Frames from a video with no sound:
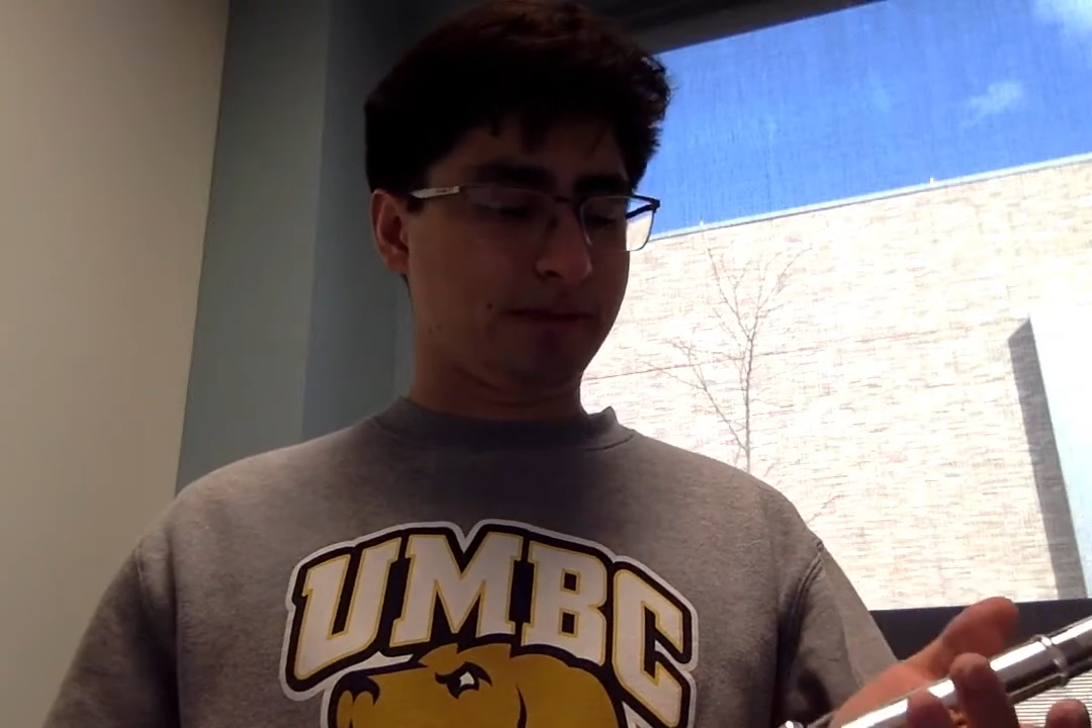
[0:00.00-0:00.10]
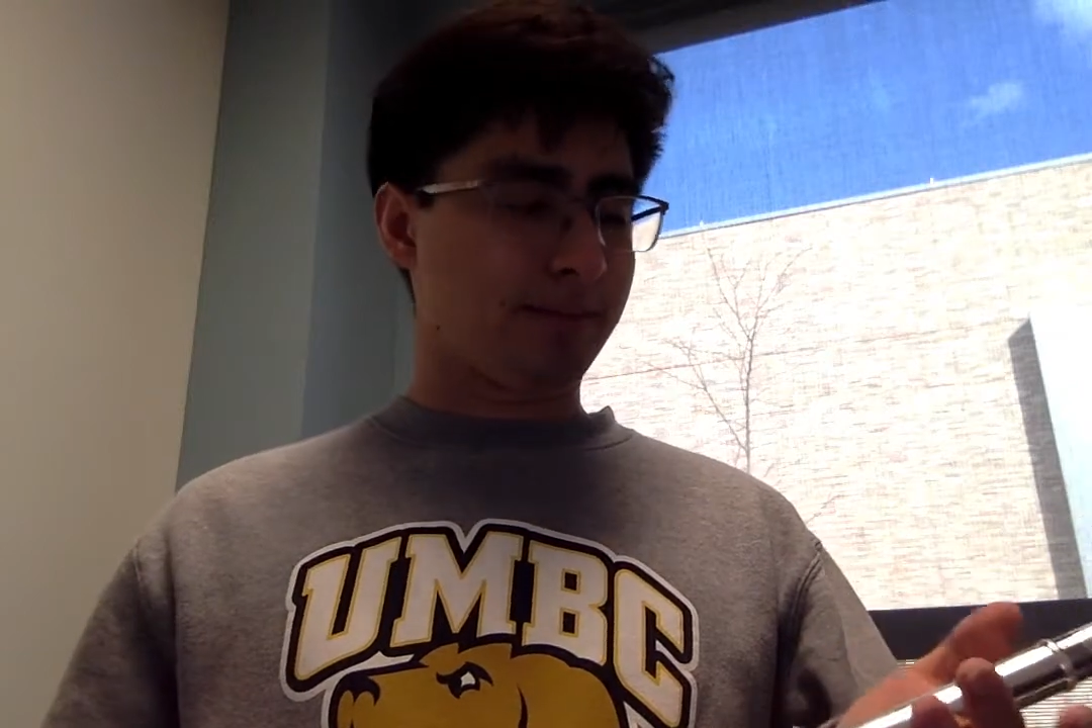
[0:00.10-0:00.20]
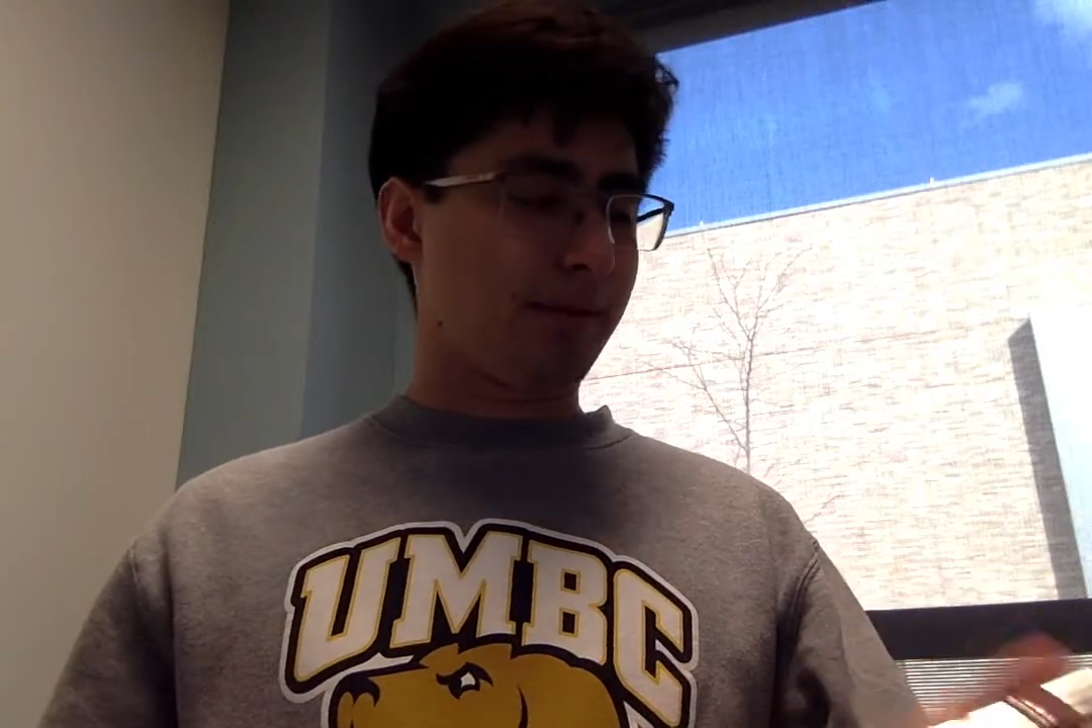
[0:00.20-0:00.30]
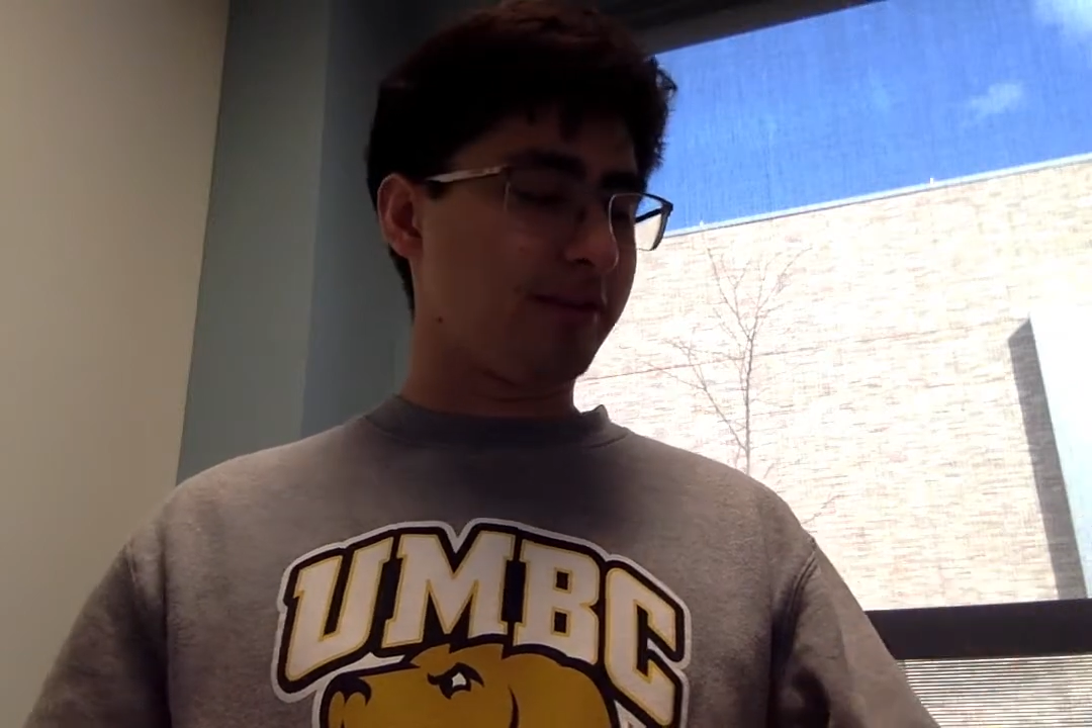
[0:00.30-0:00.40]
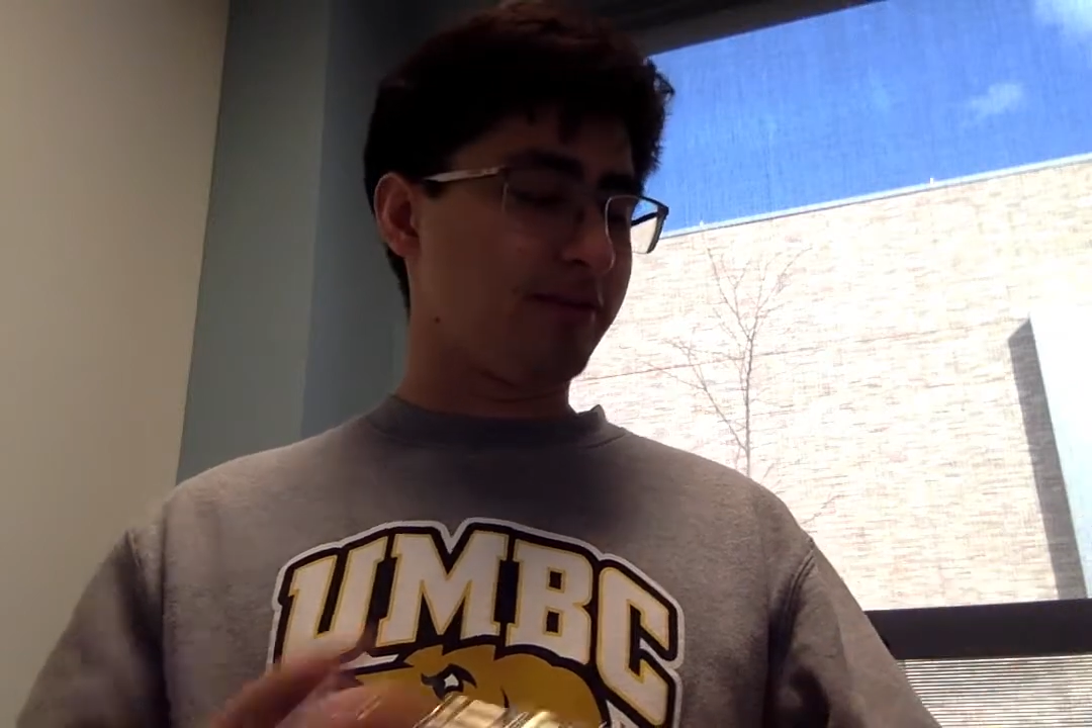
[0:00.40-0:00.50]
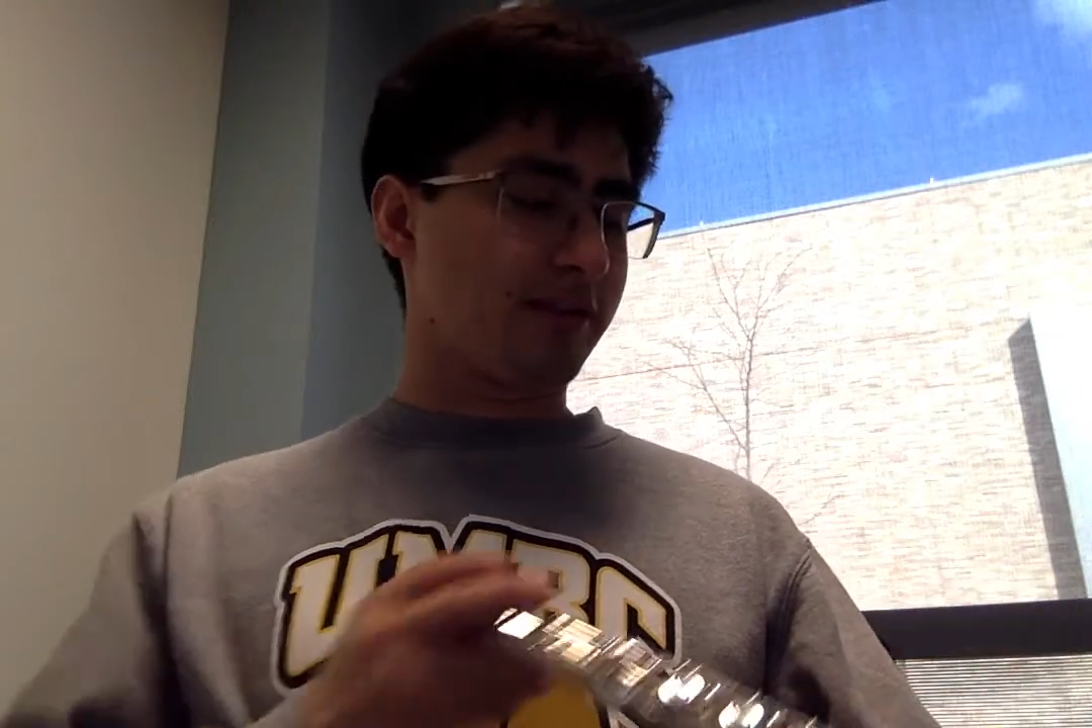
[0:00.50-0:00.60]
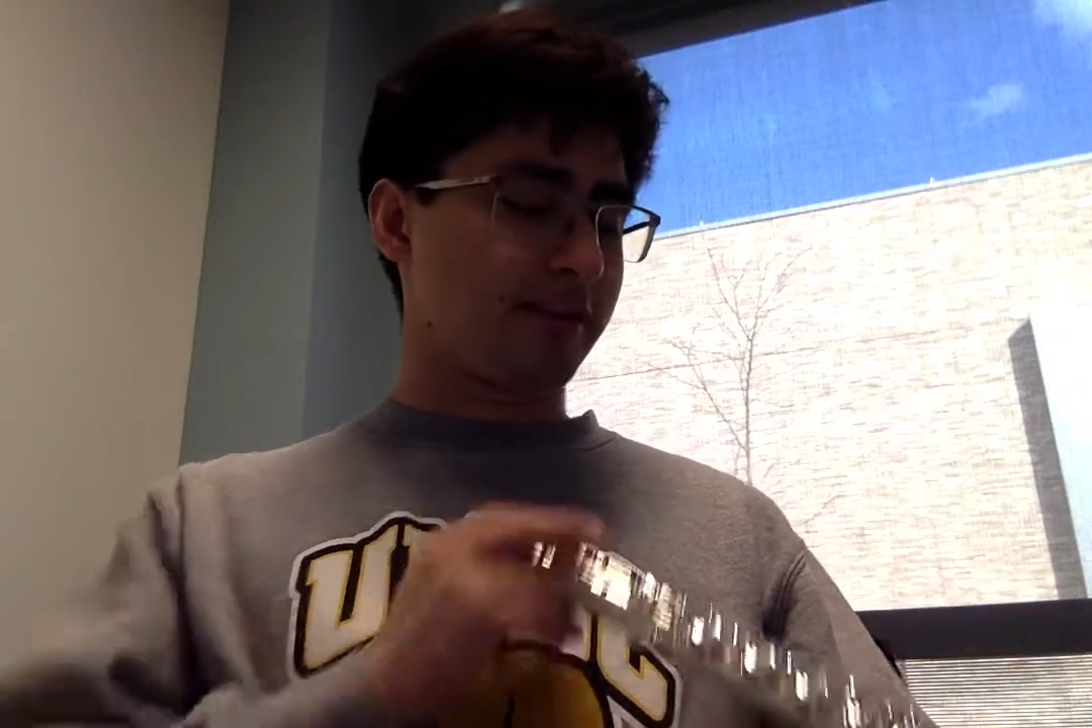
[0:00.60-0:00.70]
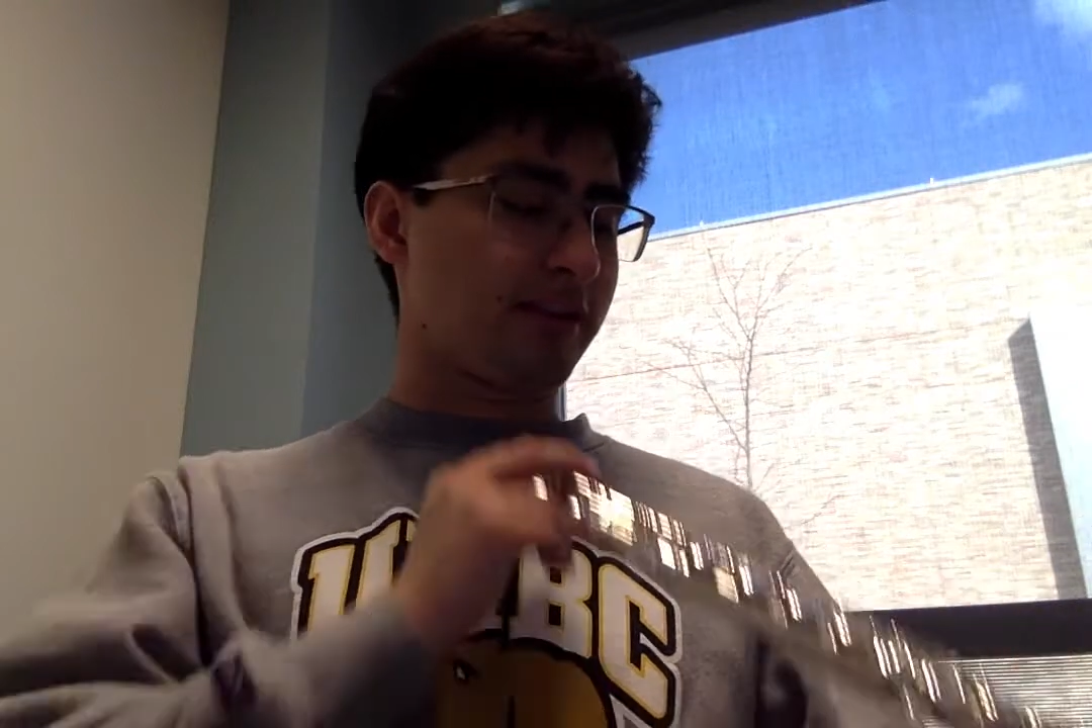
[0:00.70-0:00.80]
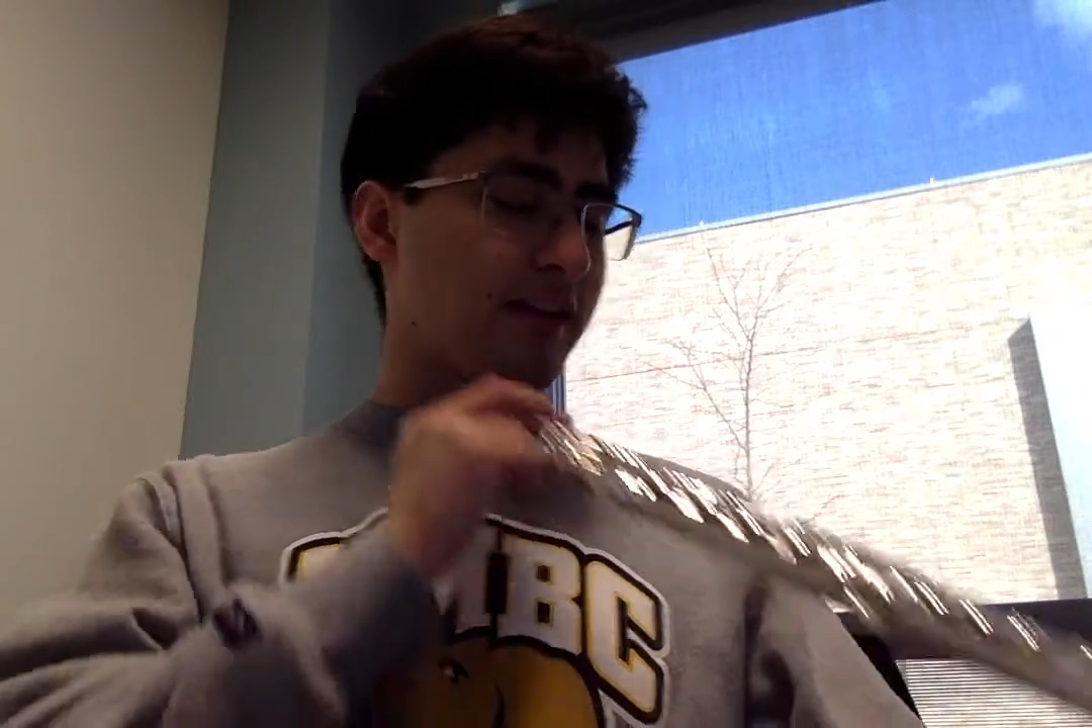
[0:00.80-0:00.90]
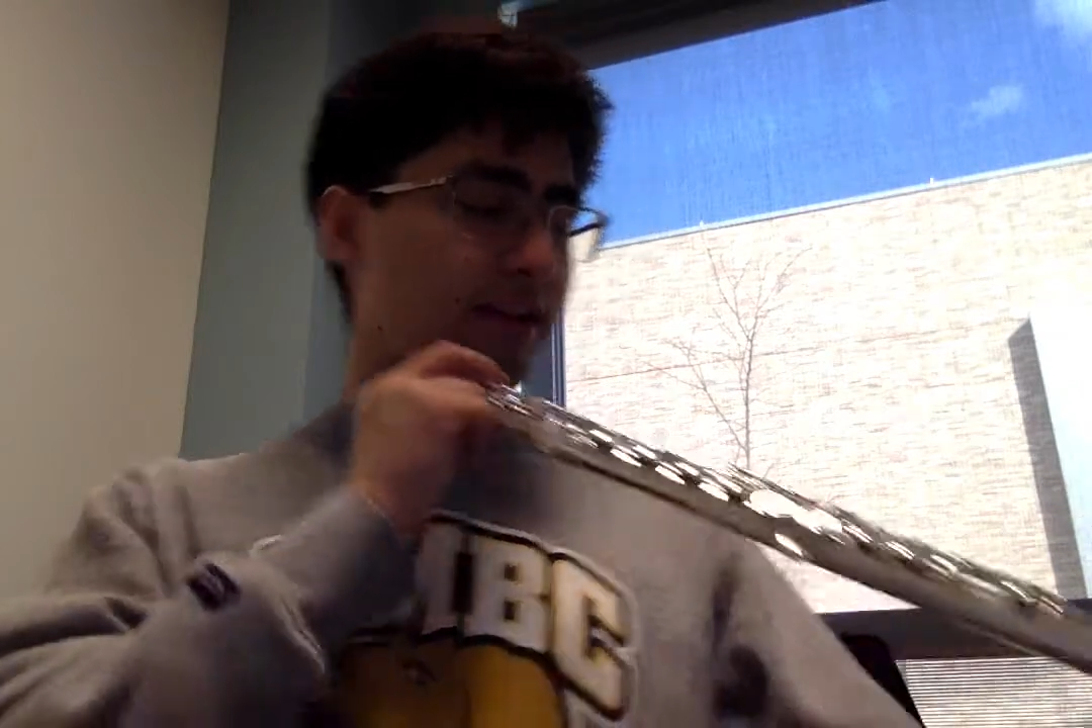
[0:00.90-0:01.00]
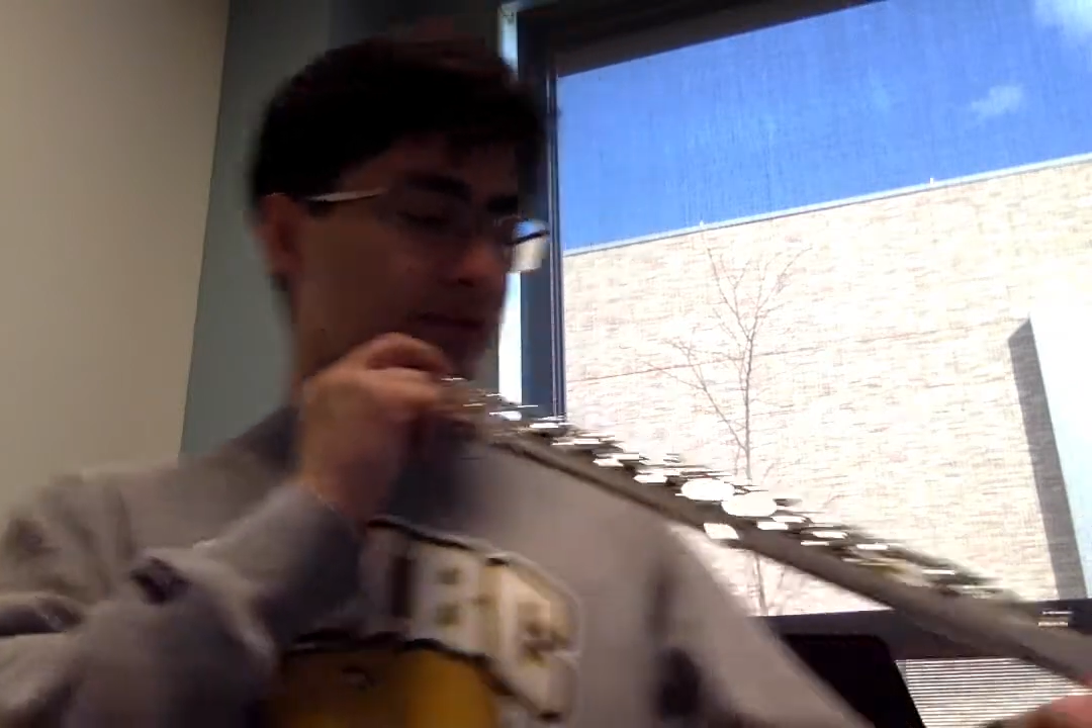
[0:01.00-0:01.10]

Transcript: Make sure that the head